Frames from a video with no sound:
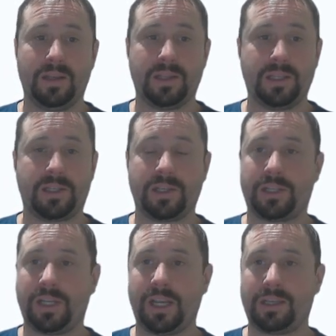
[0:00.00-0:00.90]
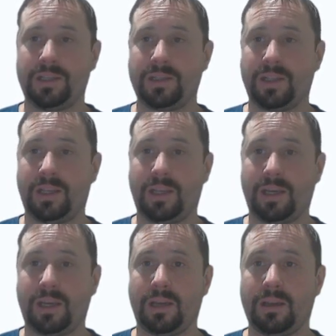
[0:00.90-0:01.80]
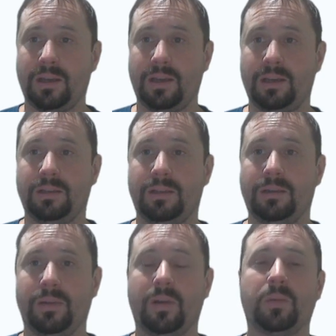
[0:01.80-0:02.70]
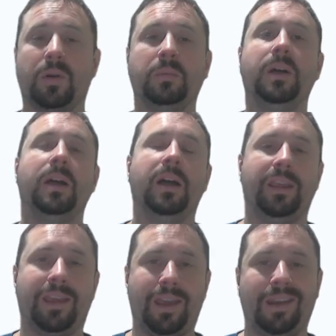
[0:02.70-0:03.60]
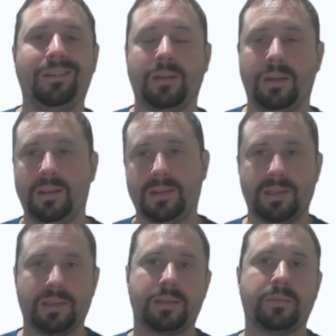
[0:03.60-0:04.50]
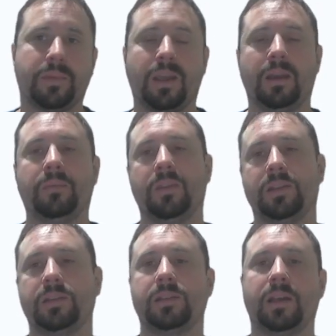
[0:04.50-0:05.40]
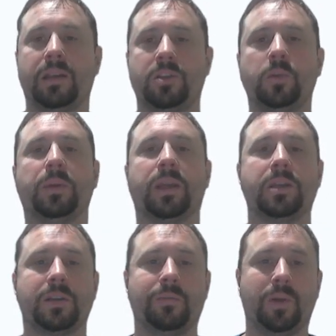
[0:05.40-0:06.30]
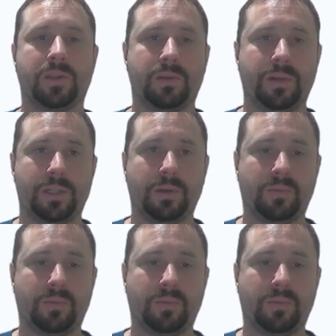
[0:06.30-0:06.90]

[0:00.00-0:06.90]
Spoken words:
Let's just check. Does the oh, we've got a problem again. This is a duplication of monster issue. I'm